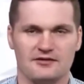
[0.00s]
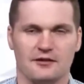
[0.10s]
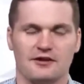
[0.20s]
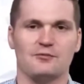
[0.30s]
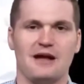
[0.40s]
Can
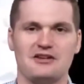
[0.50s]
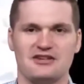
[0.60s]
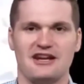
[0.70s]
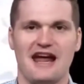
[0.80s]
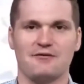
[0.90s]
you imagine
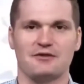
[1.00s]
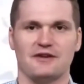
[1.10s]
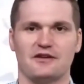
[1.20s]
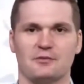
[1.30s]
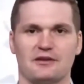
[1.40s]
an
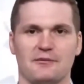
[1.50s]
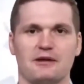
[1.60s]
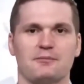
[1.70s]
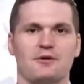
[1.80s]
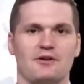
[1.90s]
advertisement that
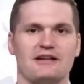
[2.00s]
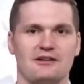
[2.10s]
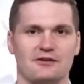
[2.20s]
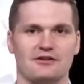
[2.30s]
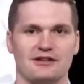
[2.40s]
people are
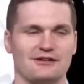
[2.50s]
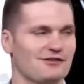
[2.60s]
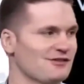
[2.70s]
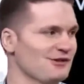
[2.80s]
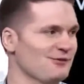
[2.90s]
eager to
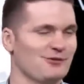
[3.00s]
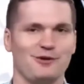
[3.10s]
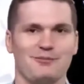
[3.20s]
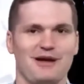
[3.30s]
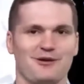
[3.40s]
consume?
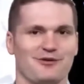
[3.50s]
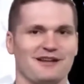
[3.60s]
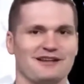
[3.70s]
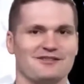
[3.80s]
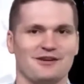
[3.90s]
What better thing
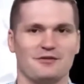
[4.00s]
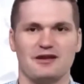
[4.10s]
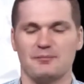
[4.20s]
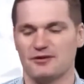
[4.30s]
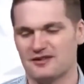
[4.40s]
is there?
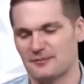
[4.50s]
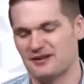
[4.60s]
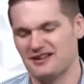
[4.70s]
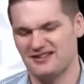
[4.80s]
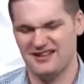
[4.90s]
People
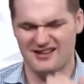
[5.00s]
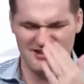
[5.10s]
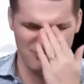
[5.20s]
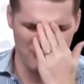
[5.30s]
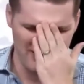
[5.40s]
typically say, oh, I
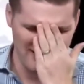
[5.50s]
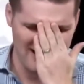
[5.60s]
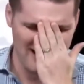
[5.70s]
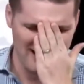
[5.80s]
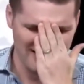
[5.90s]
don't want an
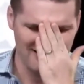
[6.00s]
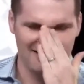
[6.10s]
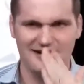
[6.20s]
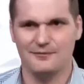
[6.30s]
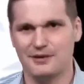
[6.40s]
ad,
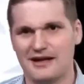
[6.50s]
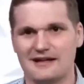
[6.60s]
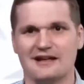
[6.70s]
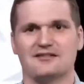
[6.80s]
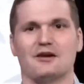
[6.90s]
but I
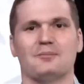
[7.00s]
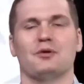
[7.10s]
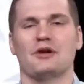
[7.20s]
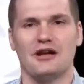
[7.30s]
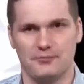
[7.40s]
guess I'll
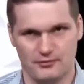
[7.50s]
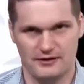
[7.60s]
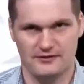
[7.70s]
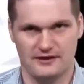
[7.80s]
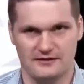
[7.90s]
put up
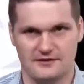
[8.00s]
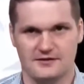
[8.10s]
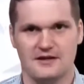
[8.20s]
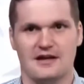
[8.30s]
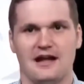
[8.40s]
with it.
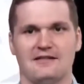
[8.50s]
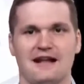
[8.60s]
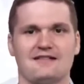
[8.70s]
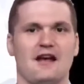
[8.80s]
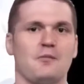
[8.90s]
And
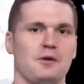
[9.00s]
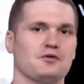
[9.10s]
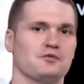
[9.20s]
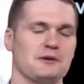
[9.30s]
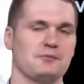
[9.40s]
that's how
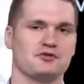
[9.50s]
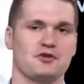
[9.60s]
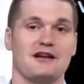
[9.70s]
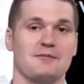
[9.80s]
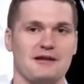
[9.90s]
most people
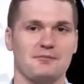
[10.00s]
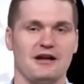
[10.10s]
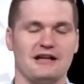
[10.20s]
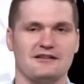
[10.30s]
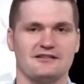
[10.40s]
try to make
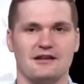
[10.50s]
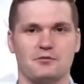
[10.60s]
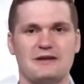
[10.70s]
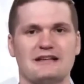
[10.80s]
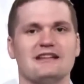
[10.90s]
money. Instead,
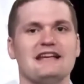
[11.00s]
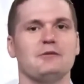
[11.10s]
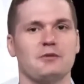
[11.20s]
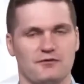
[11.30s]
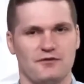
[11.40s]
we lead
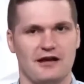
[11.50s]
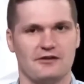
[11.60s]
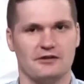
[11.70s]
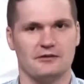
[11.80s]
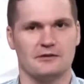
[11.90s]
with value.